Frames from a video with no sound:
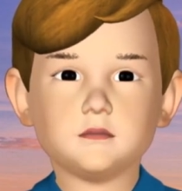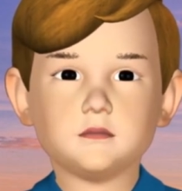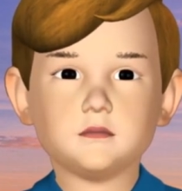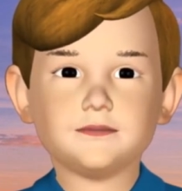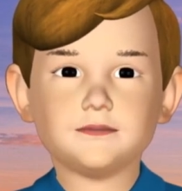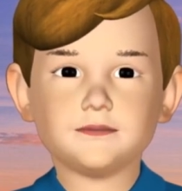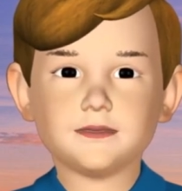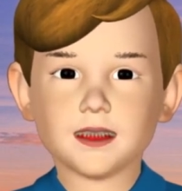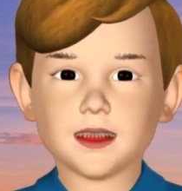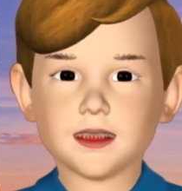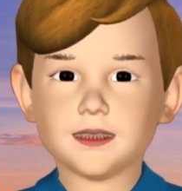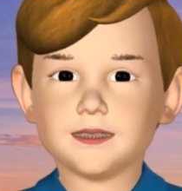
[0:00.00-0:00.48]

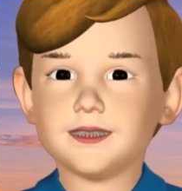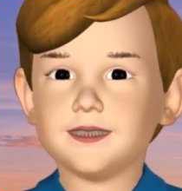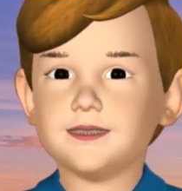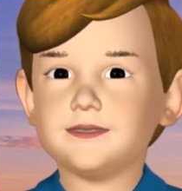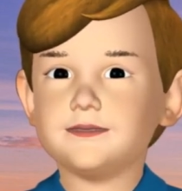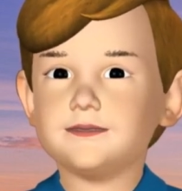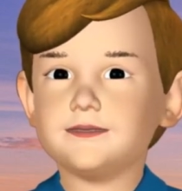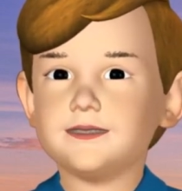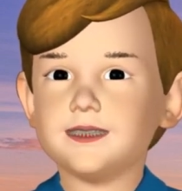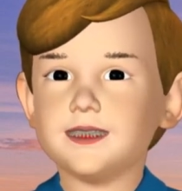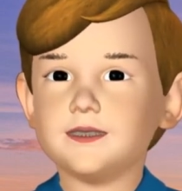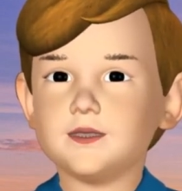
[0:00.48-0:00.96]
They
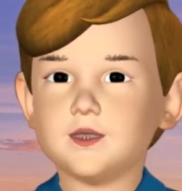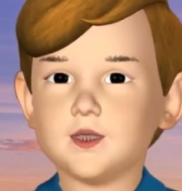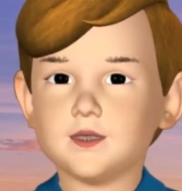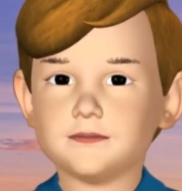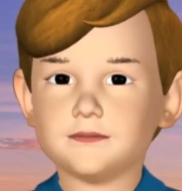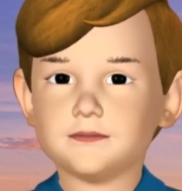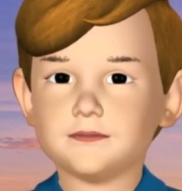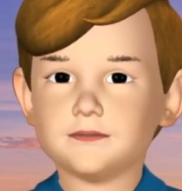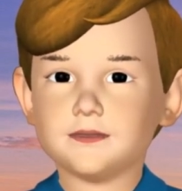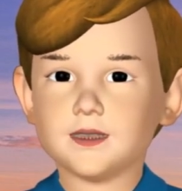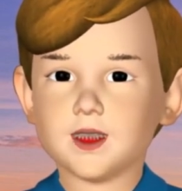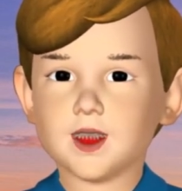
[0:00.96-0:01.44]
encourage
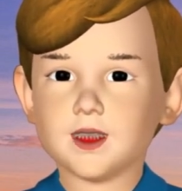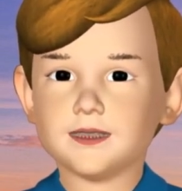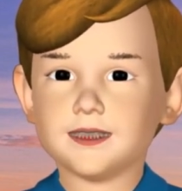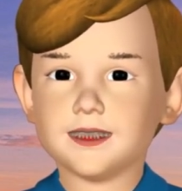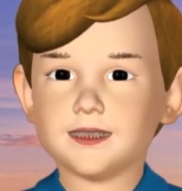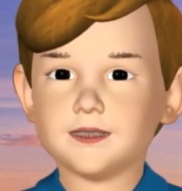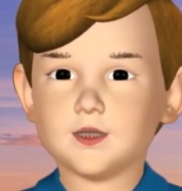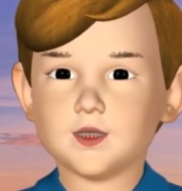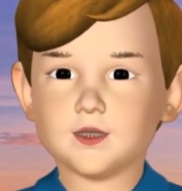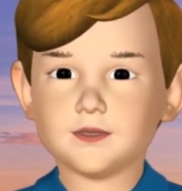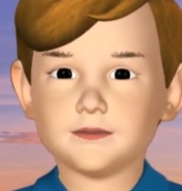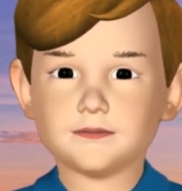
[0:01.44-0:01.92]
each other
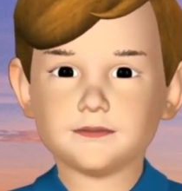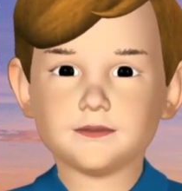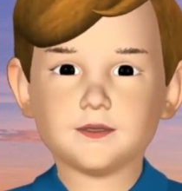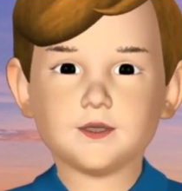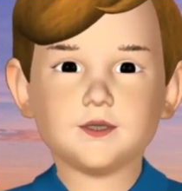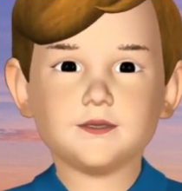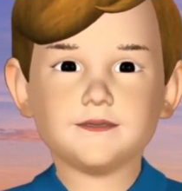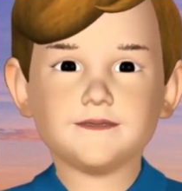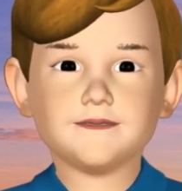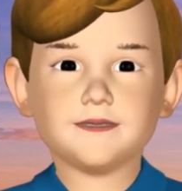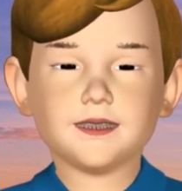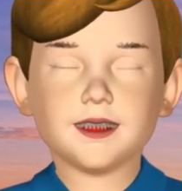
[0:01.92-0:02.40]
in evil
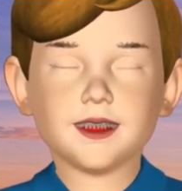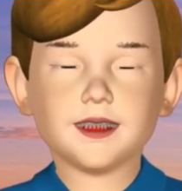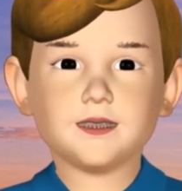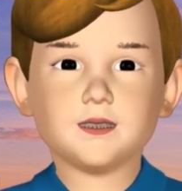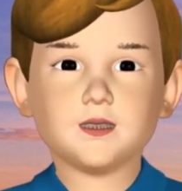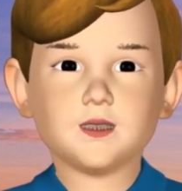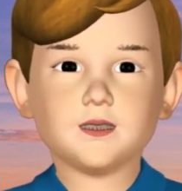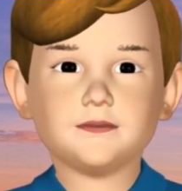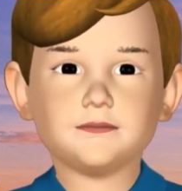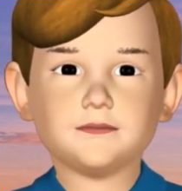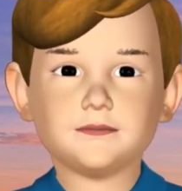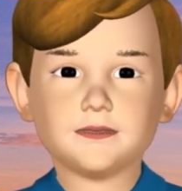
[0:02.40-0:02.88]

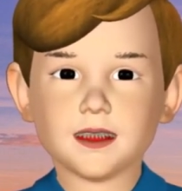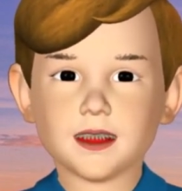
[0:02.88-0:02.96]
plans,